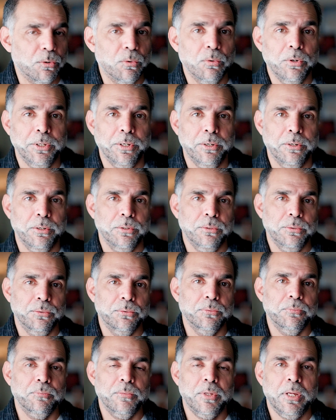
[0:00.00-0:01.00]
holding on
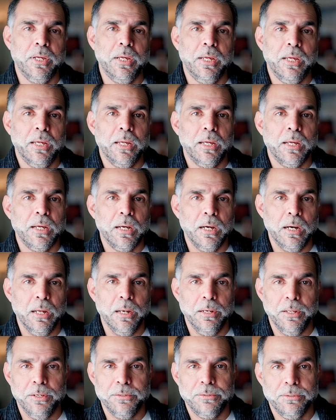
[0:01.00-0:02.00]
to
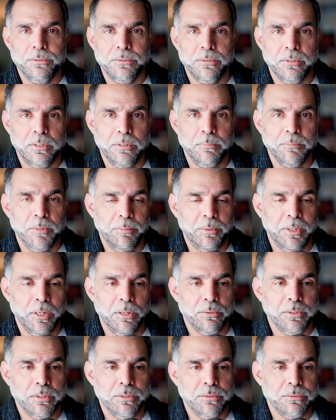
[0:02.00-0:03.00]
unnecessary memory
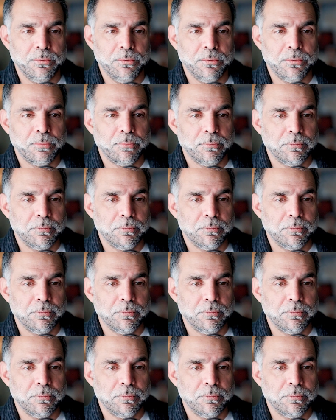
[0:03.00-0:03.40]
allocations